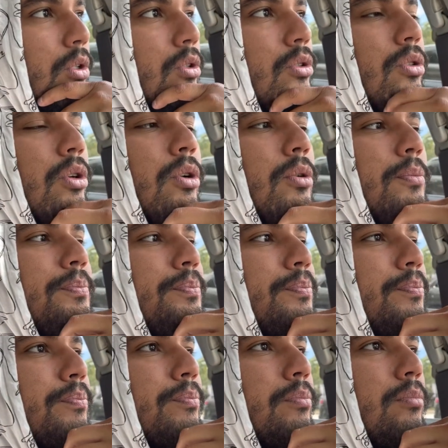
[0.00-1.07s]
So
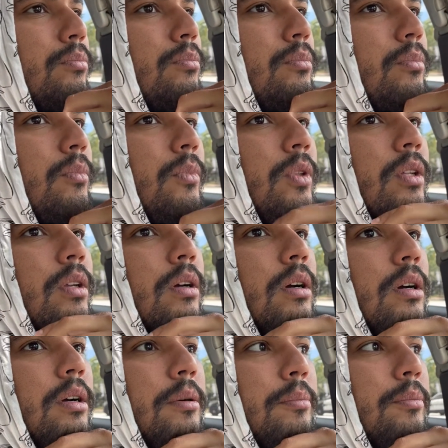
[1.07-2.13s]

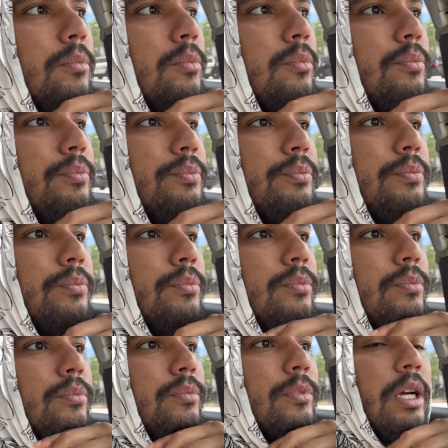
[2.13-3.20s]

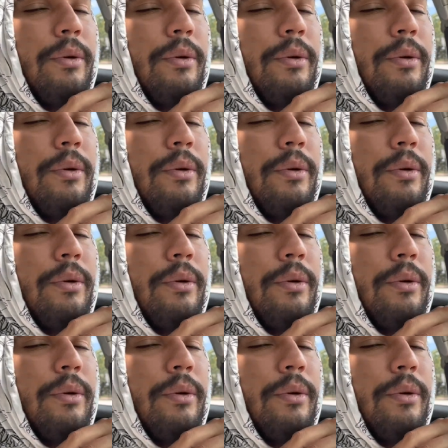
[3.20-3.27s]
I